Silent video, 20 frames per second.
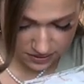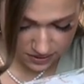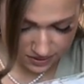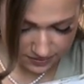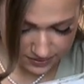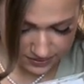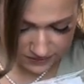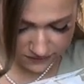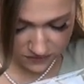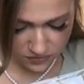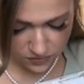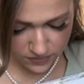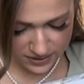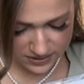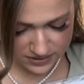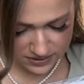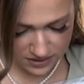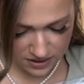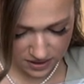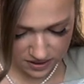I mean, I've
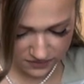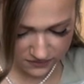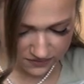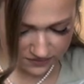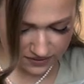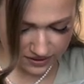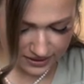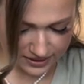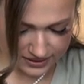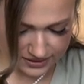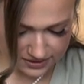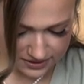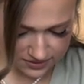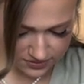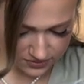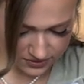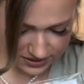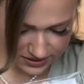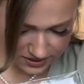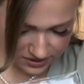always kind of liked,
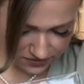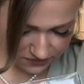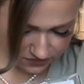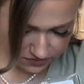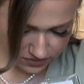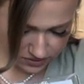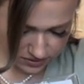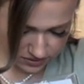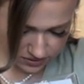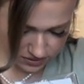where's the other one?